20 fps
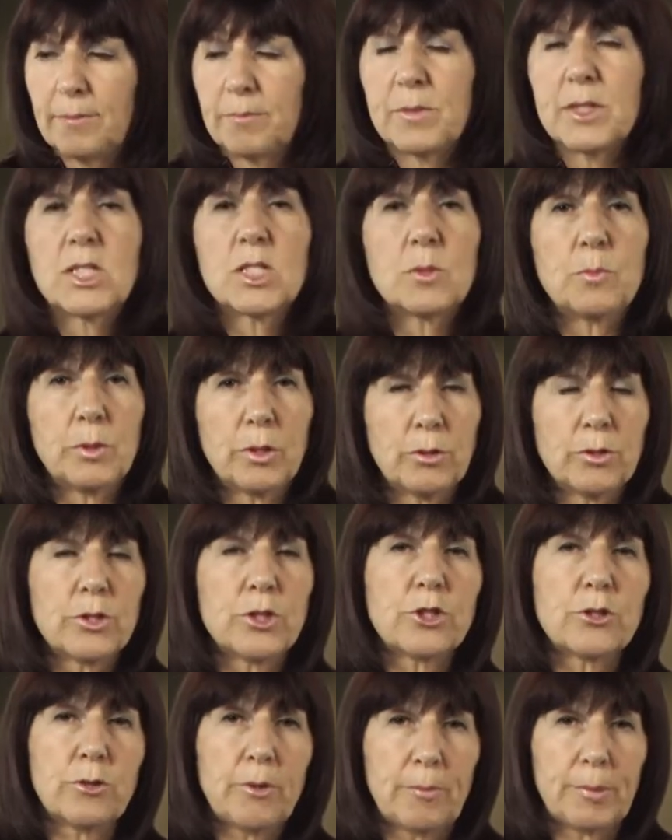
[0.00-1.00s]

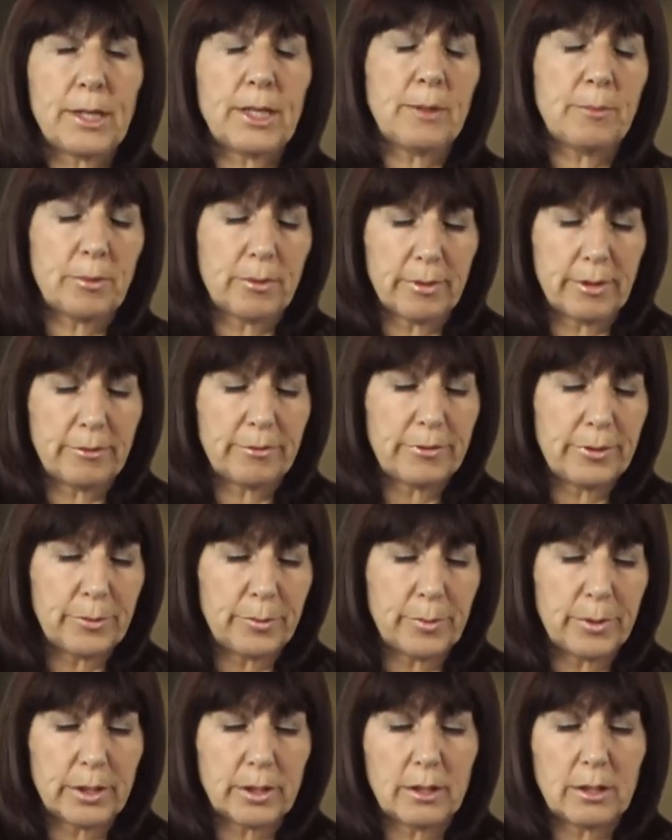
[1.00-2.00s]
spiritual people, if you
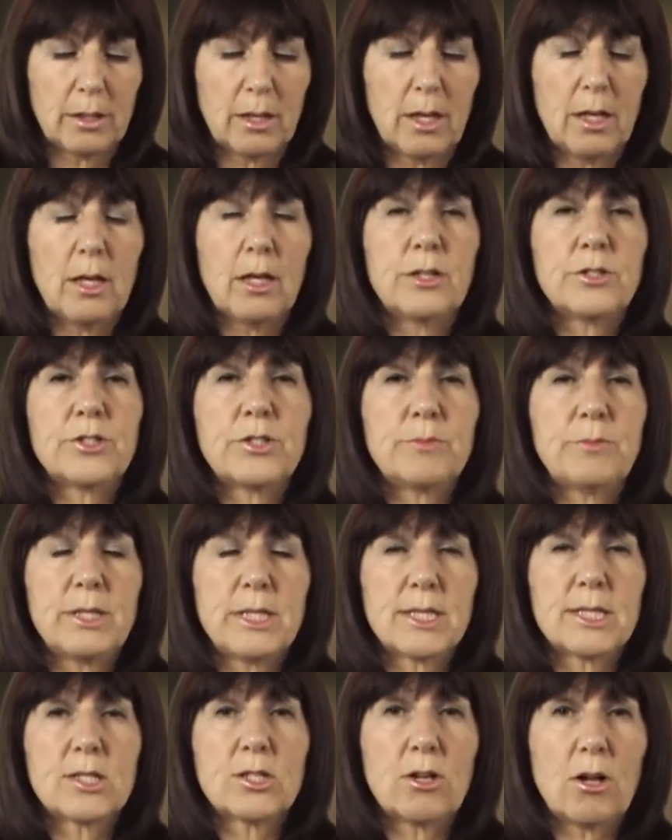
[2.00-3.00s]
will, to
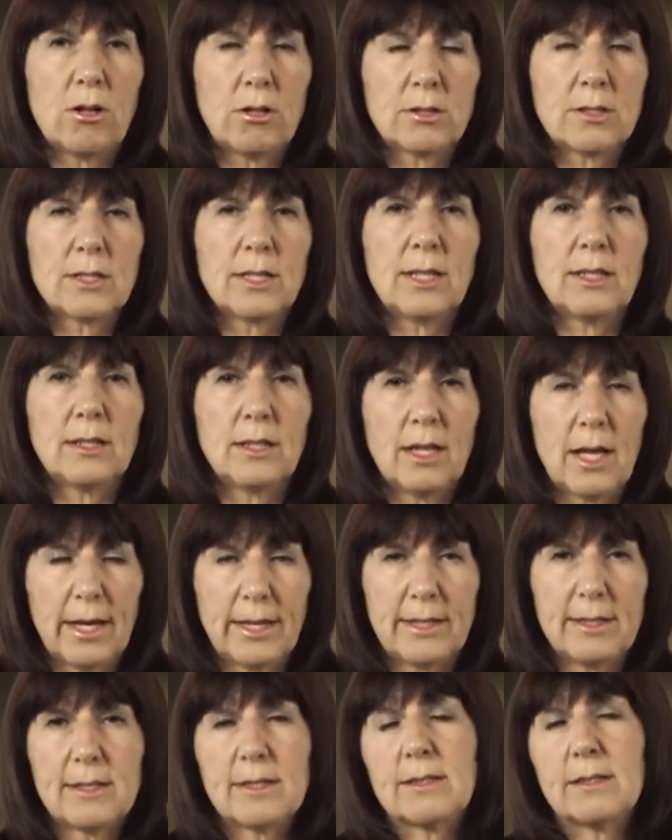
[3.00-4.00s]
be salt and
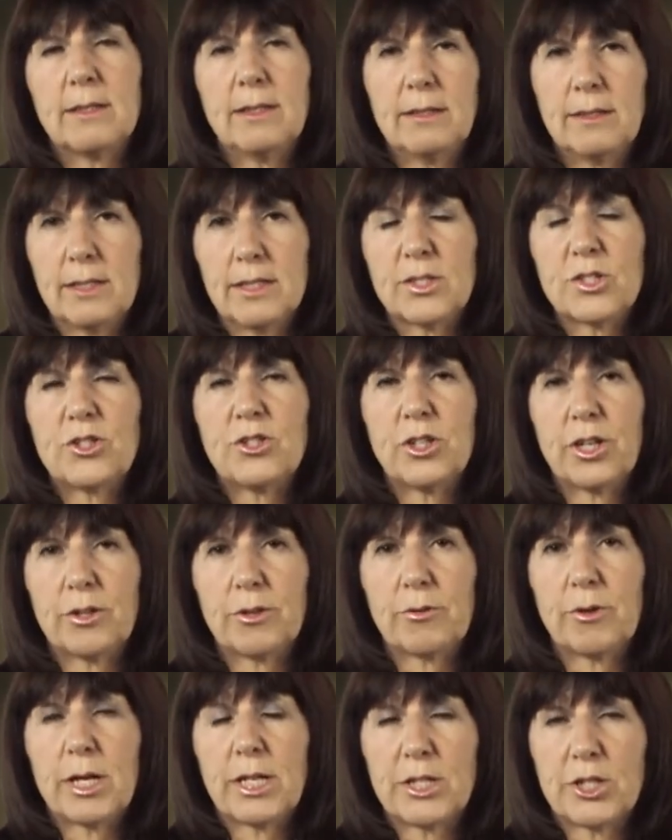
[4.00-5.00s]
light in this
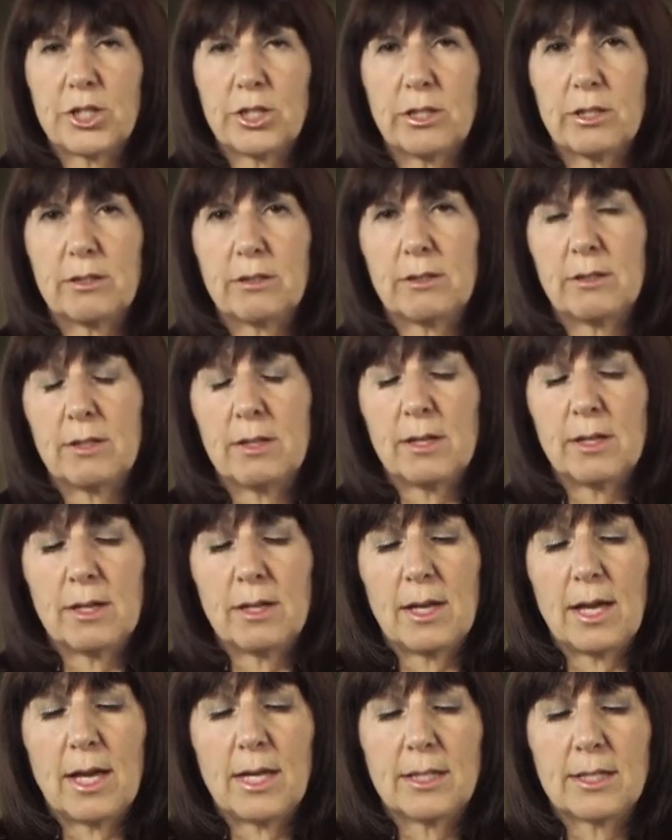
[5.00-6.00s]
generation.
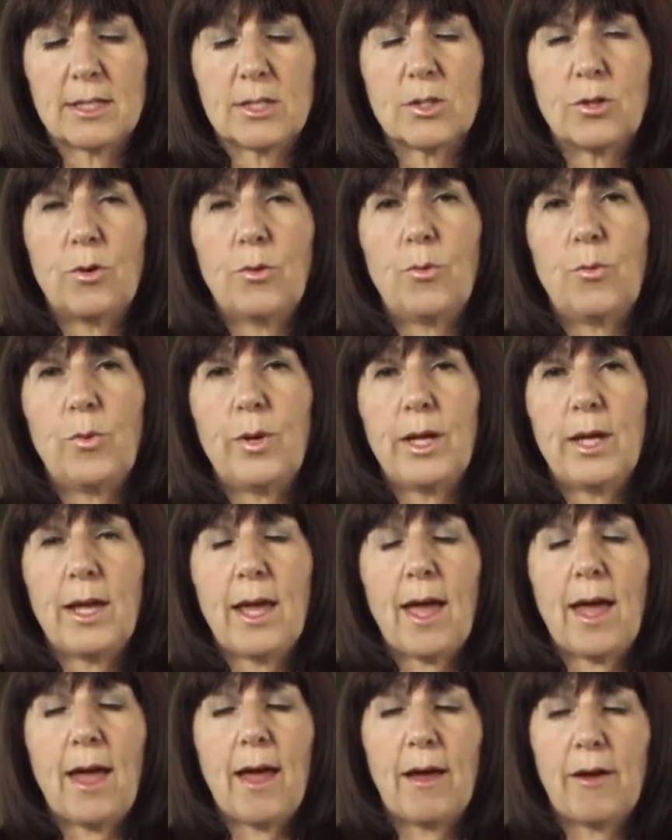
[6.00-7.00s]
And so we
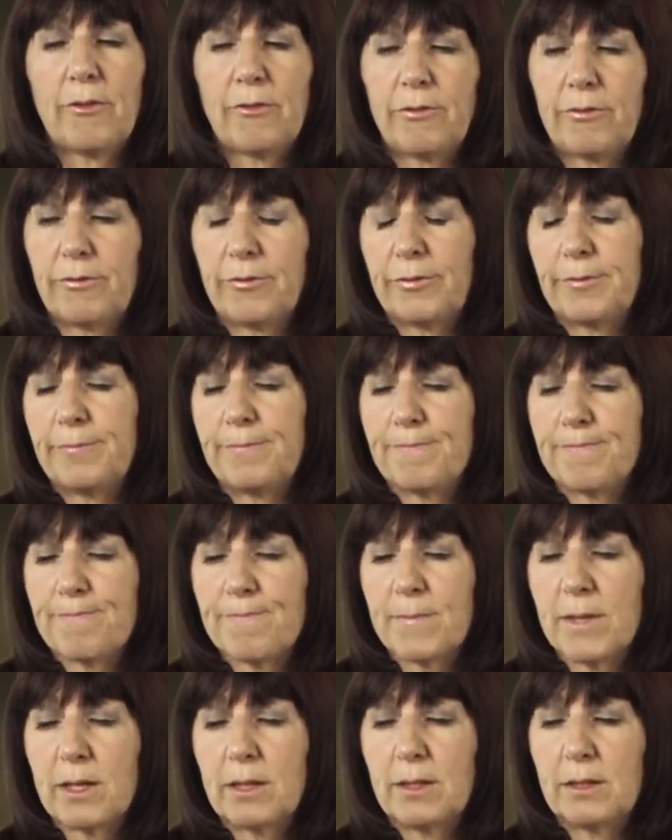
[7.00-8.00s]
have
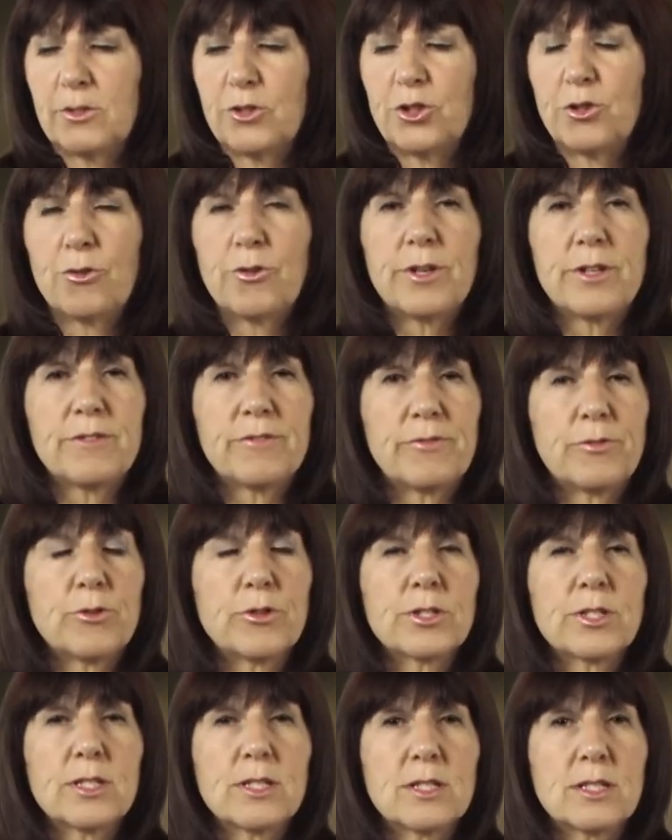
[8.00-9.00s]
joined
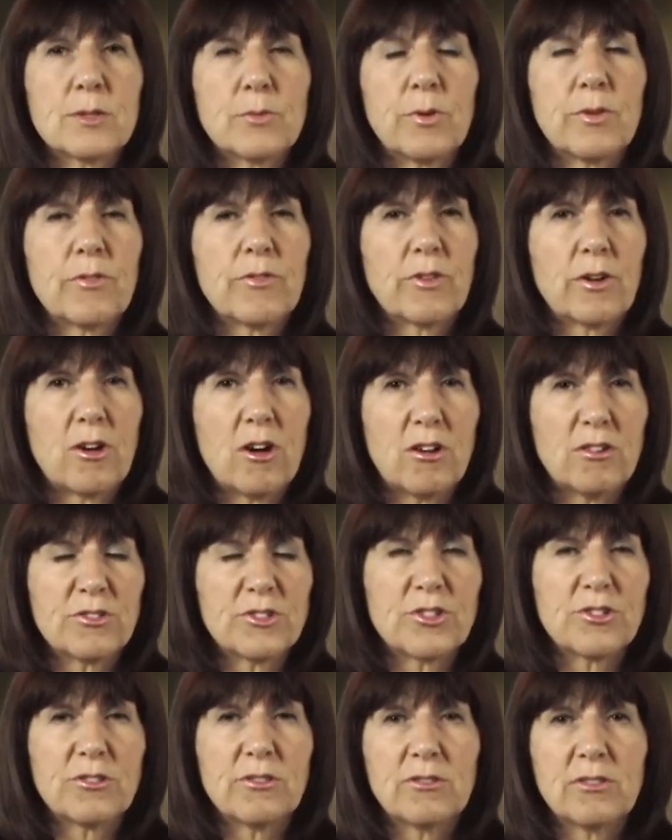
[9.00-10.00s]
forces with the
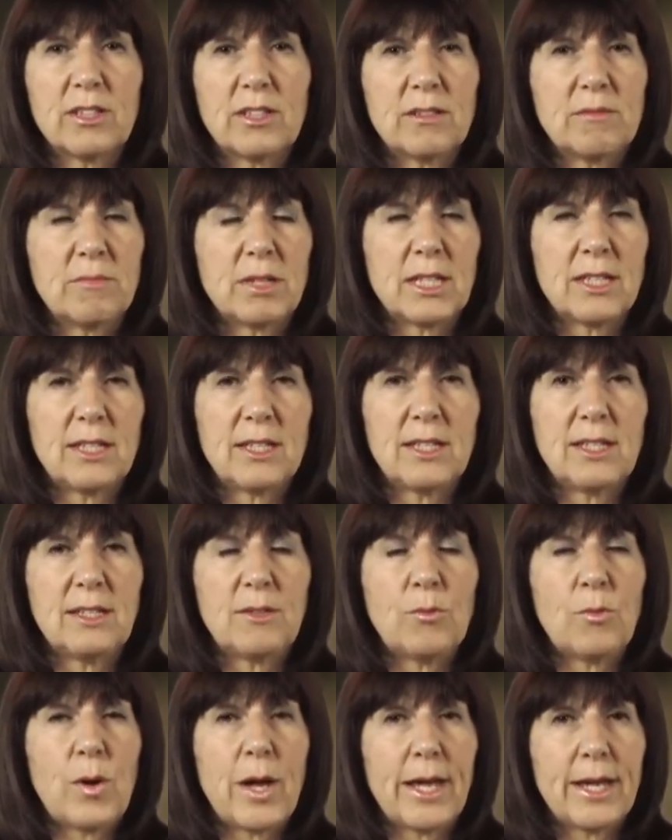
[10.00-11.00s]
culture in
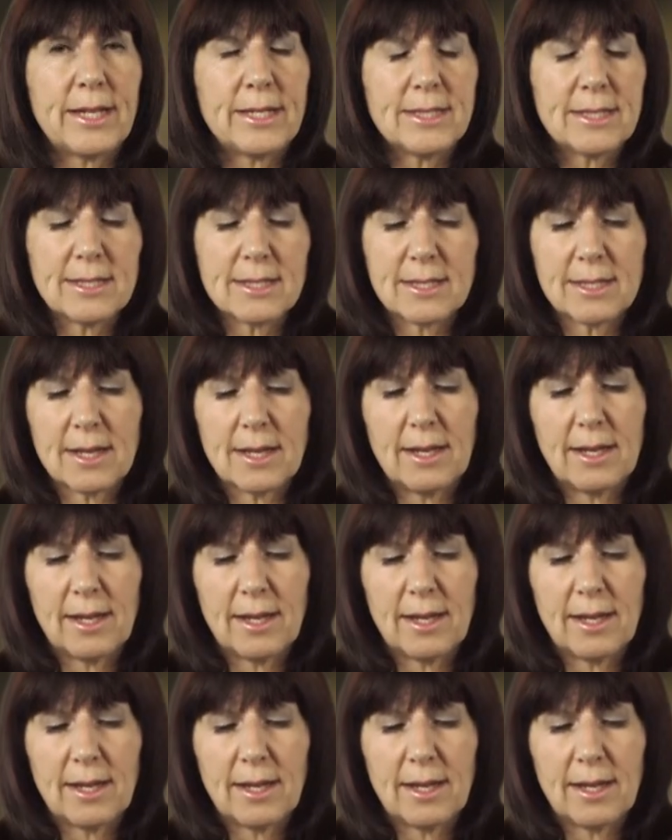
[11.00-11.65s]
many ways.